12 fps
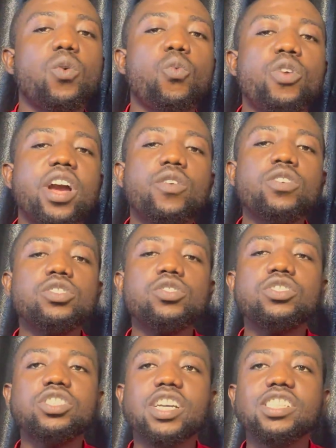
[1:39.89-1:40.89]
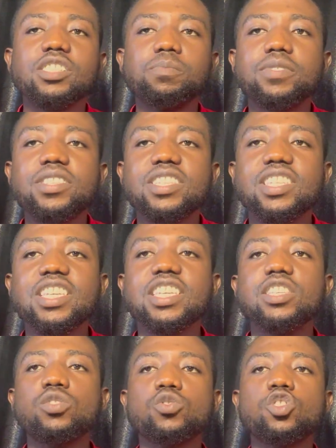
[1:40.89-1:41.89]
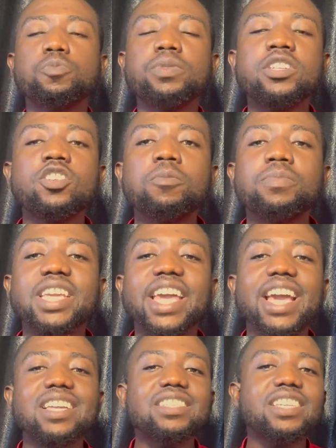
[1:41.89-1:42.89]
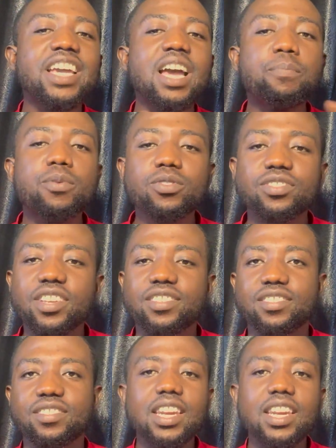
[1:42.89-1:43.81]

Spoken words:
we are going to use ChatGPT to speed up the entire process.